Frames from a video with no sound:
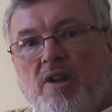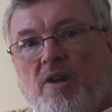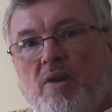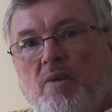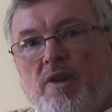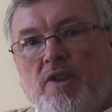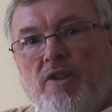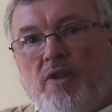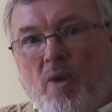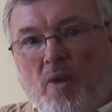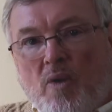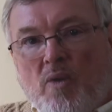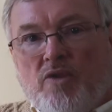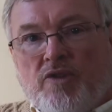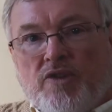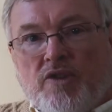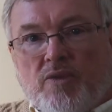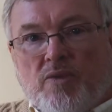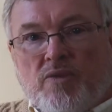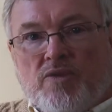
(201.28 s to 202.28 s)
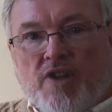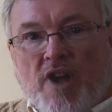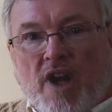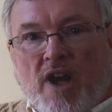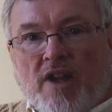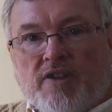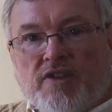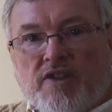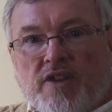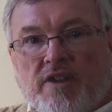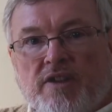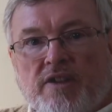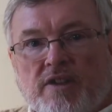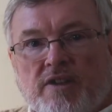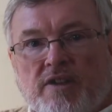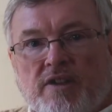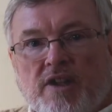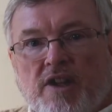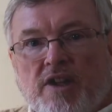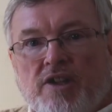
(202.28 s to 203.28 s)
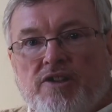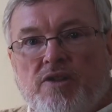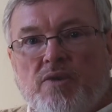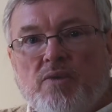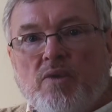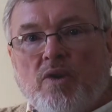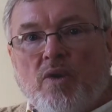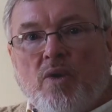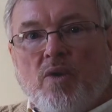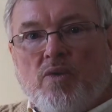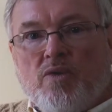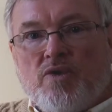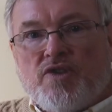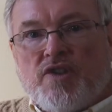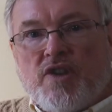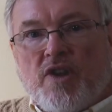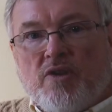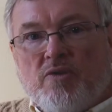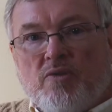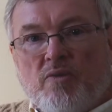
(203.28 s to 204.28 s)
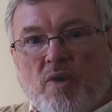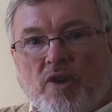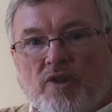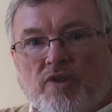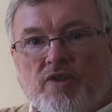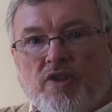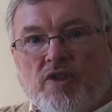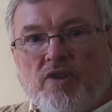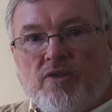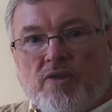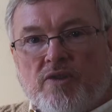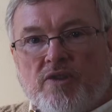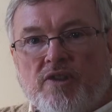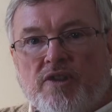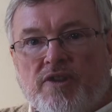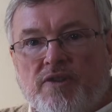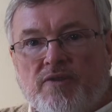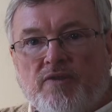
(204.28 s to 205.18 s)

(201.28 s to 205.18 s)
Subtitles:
With ordinal data, you will also want to look at the